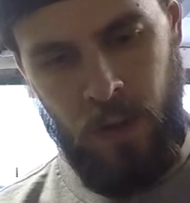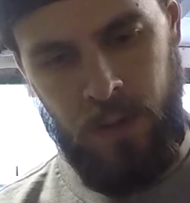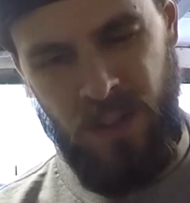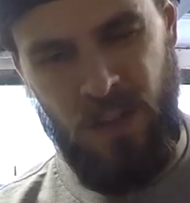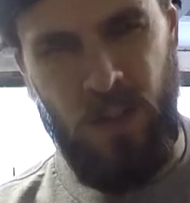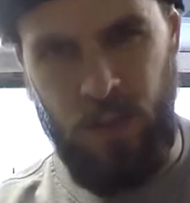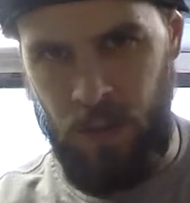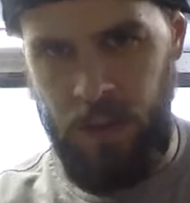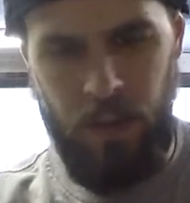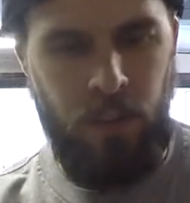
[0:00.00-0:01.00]
So you just got to
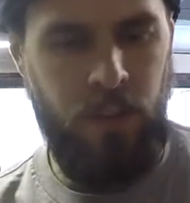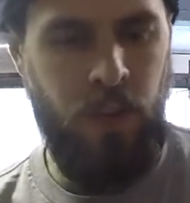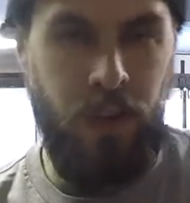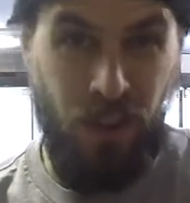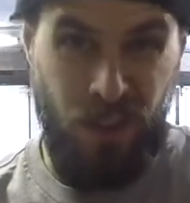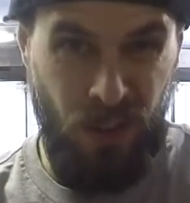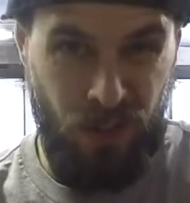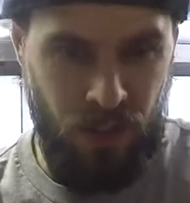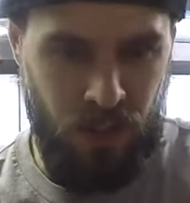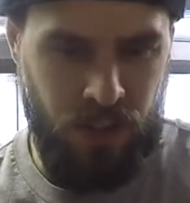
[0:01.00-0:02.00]
grind it off. Don't go too
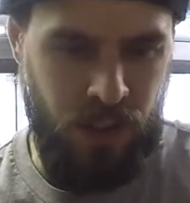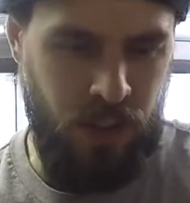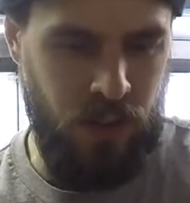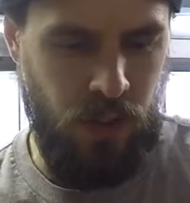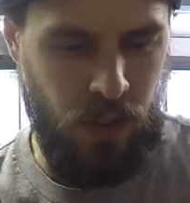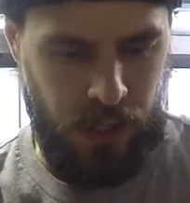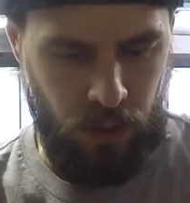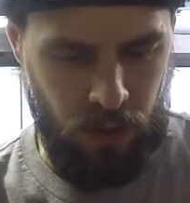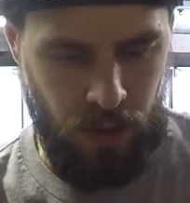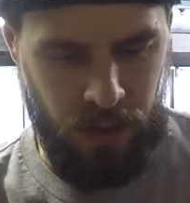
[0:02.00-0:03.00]
far, obviously, because you can
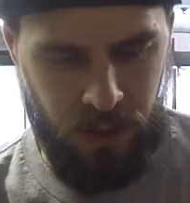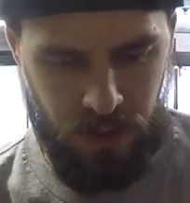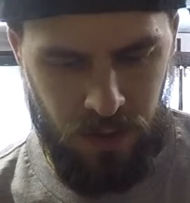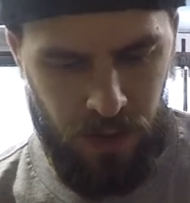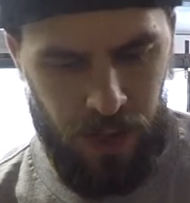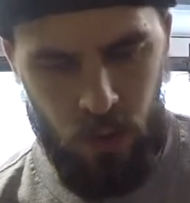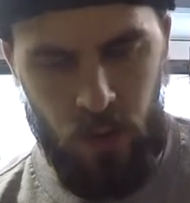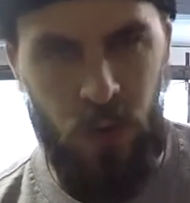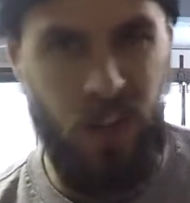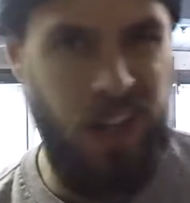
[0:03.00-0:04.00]
grind into the actual
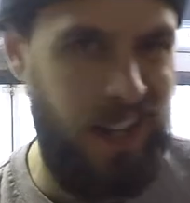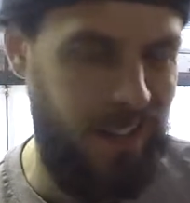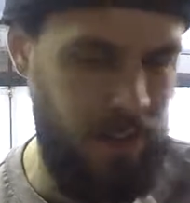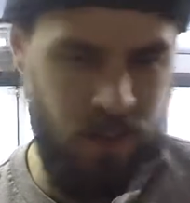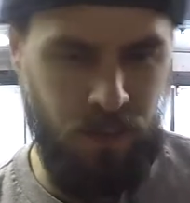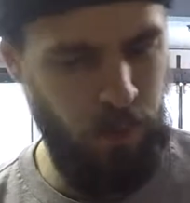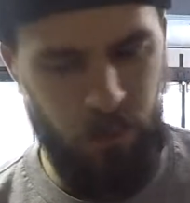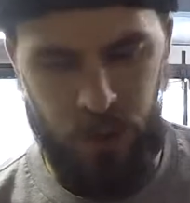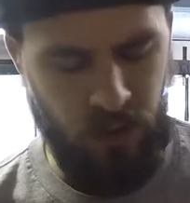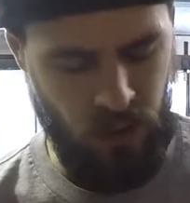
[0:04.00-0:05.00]
shock and it's just
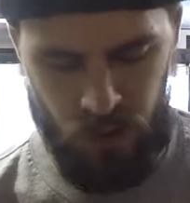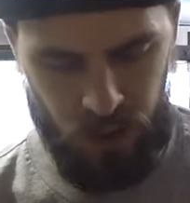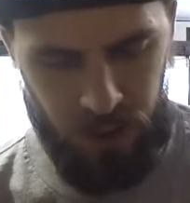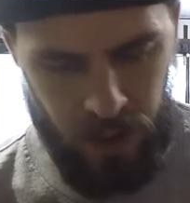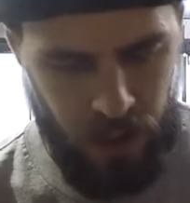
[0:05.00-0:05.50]
screwed.